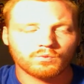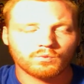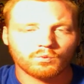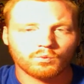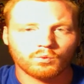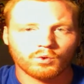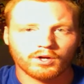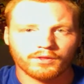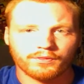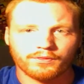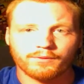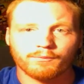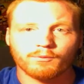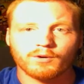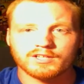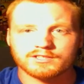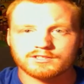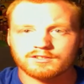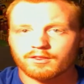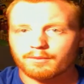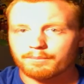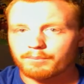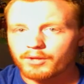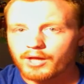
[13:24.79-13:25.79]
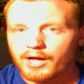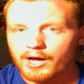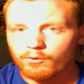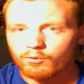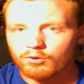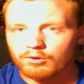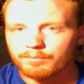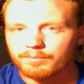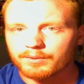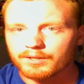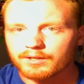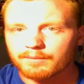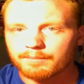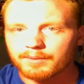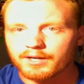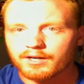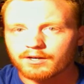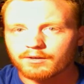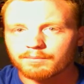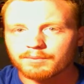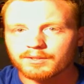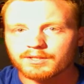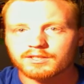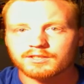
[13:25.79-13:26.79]
what the rest of the plot will be
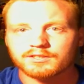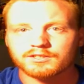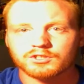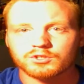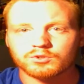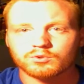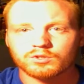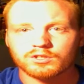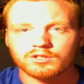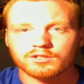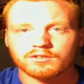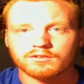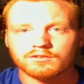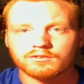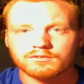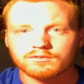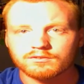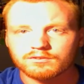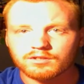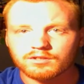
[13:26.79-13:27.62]
about, because you can